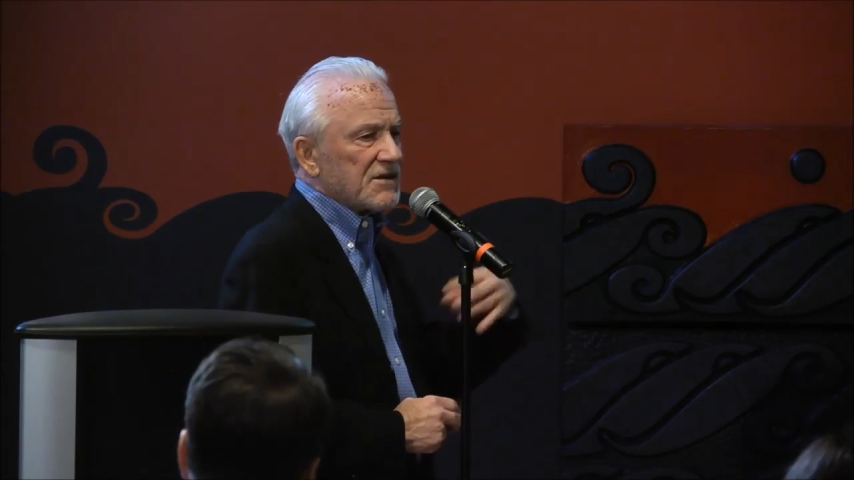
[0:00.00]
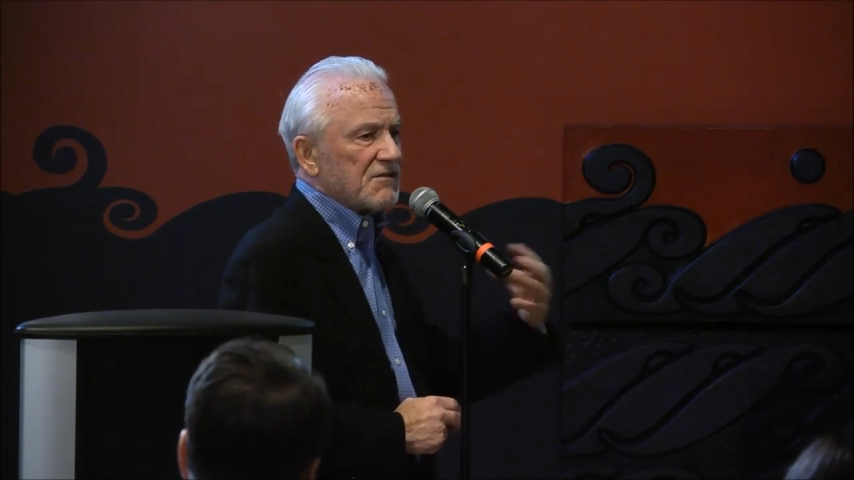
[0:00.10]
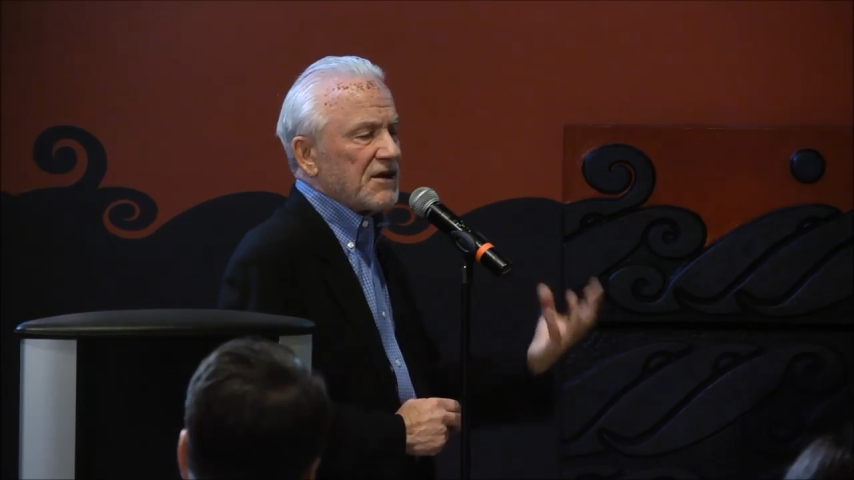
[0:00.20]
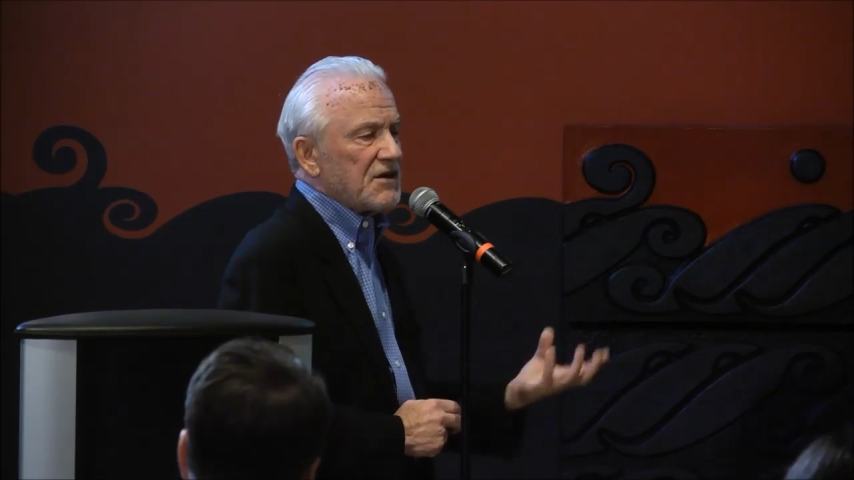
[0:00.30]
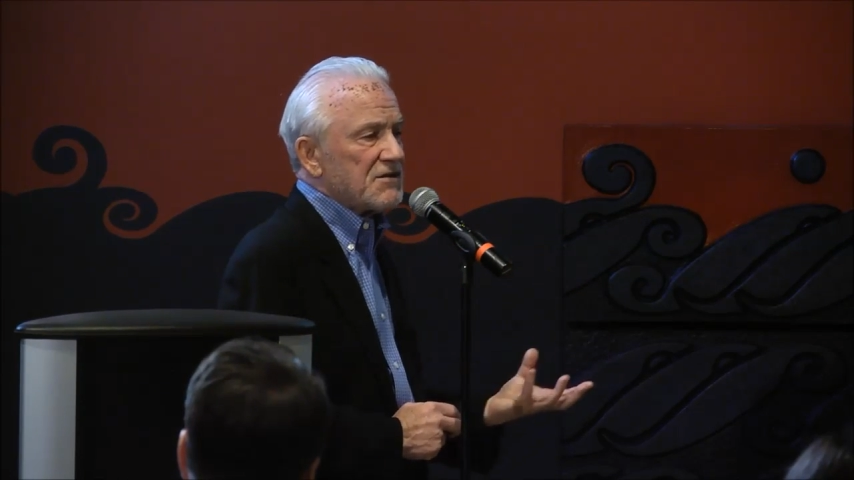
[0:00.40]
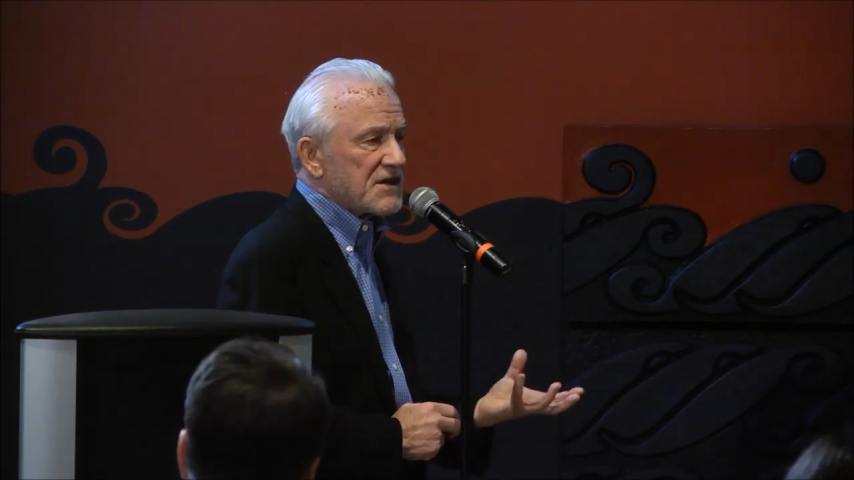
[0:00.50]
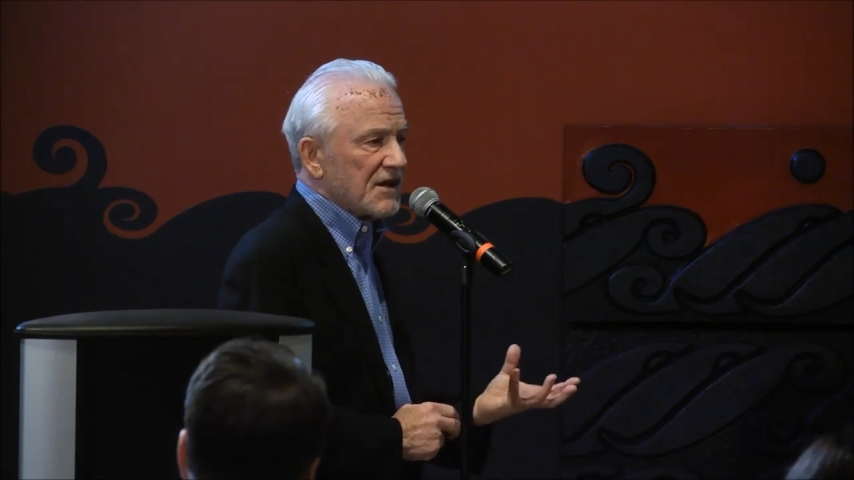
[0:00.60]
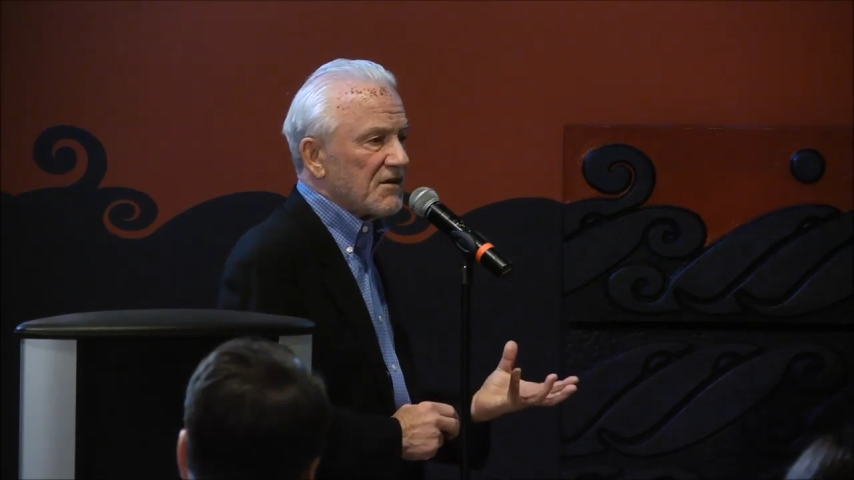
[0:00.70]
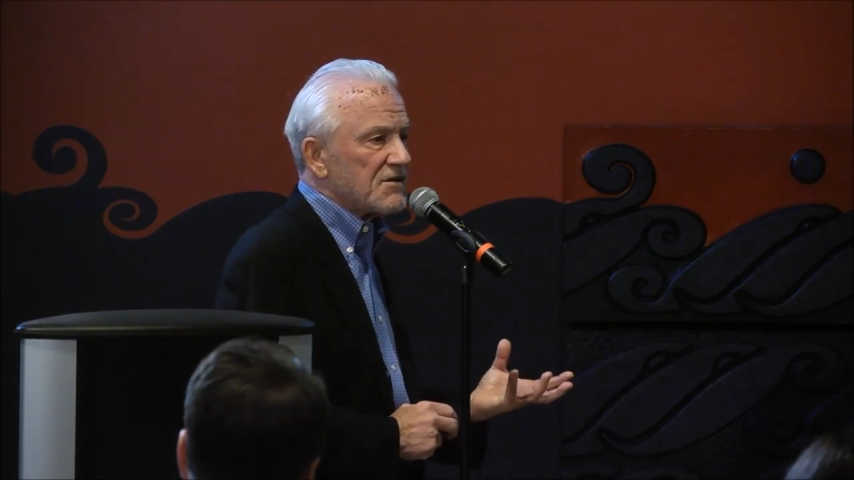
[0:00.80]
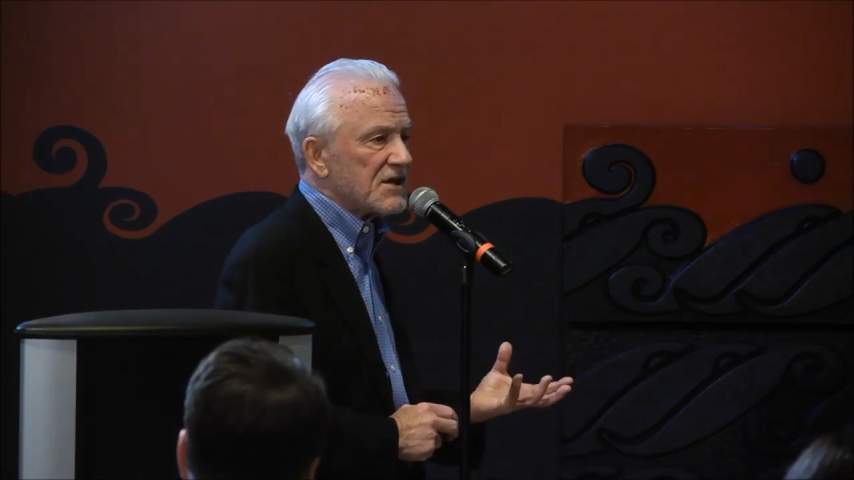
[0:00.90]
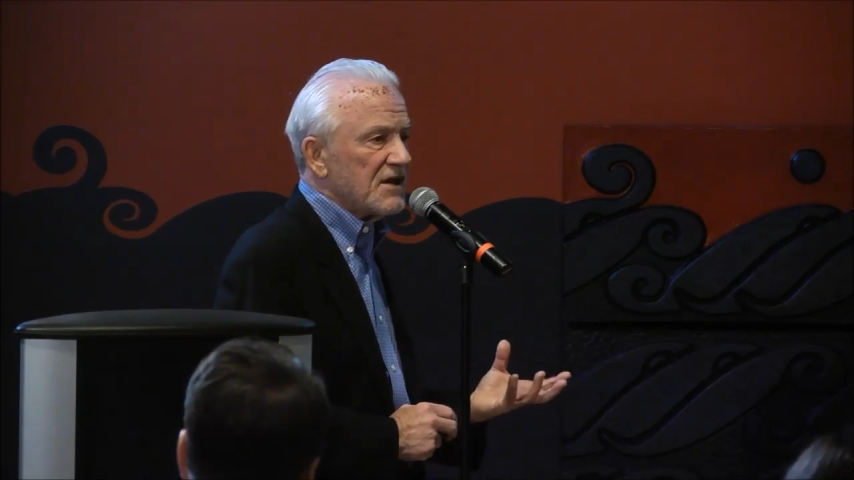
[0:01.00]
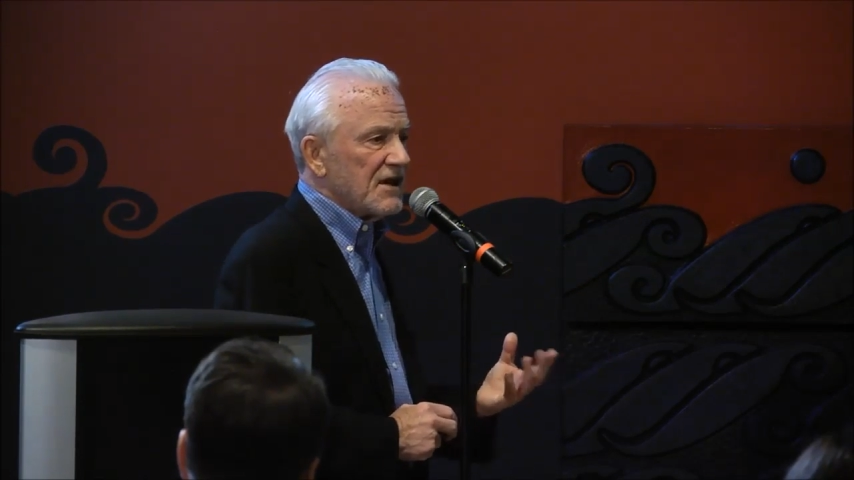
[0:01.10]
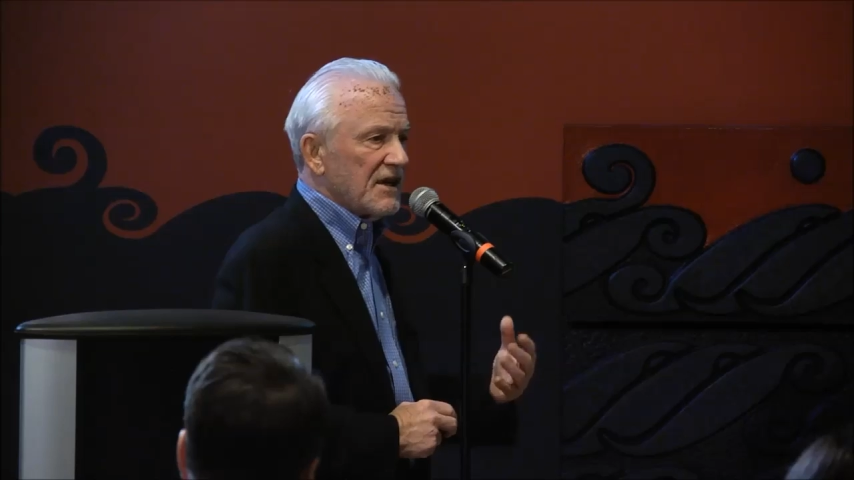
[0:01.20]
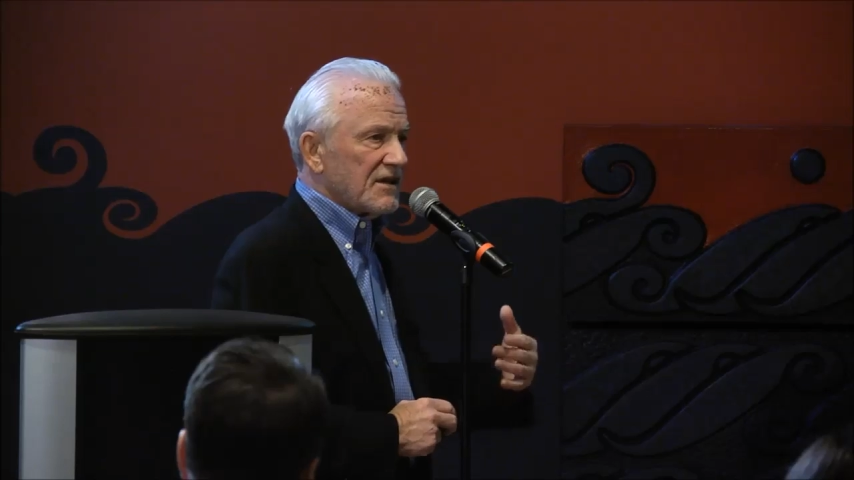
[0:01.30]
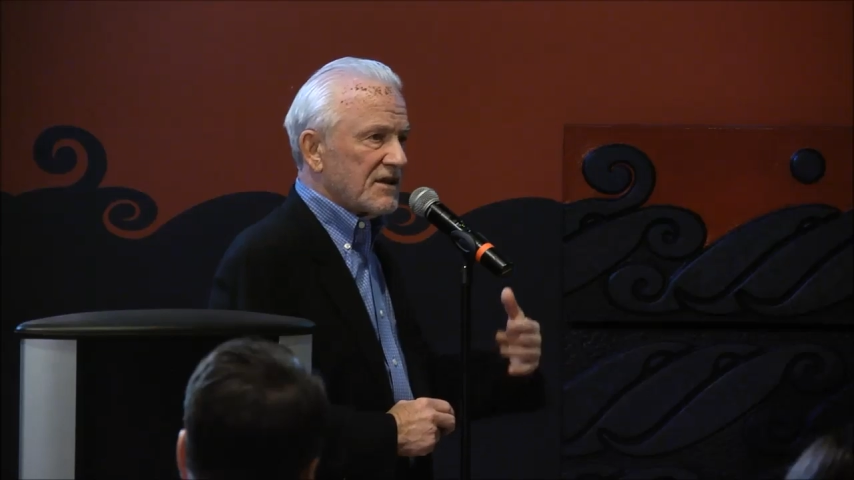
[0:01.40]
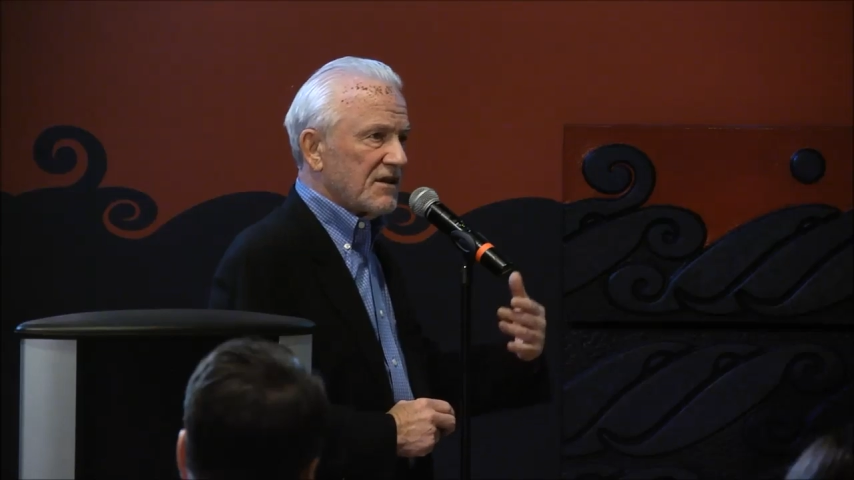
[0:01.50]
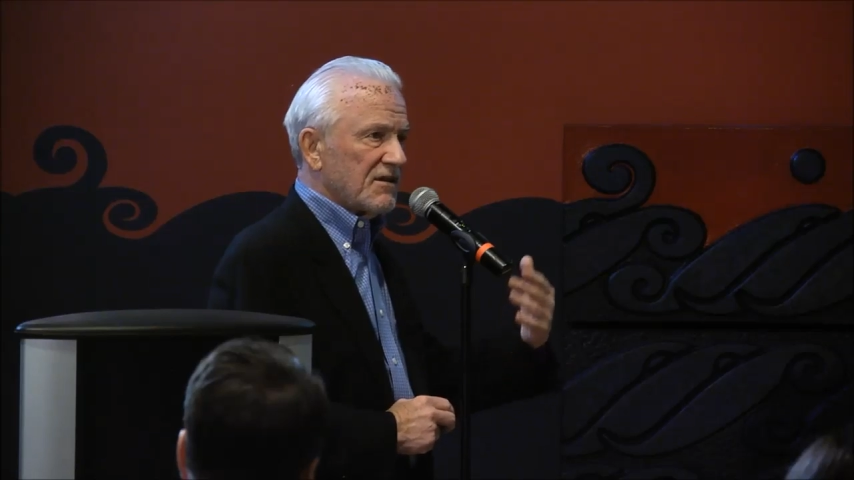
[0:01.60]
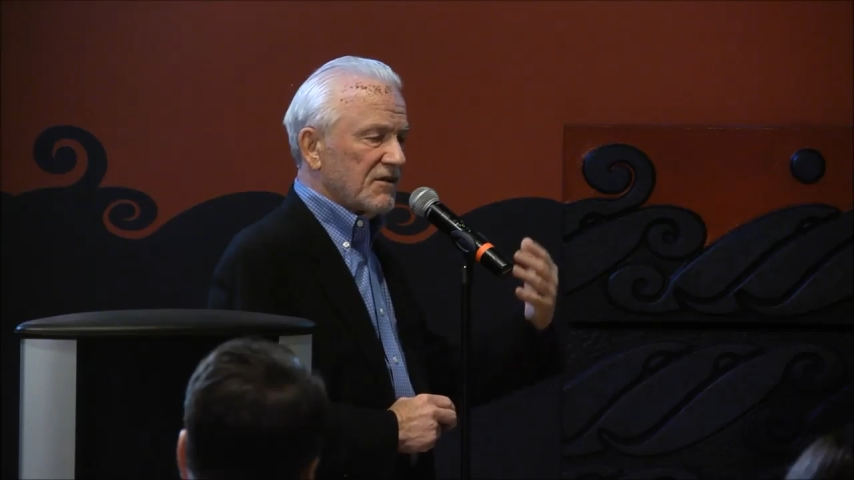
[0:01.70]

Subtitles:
So we use those to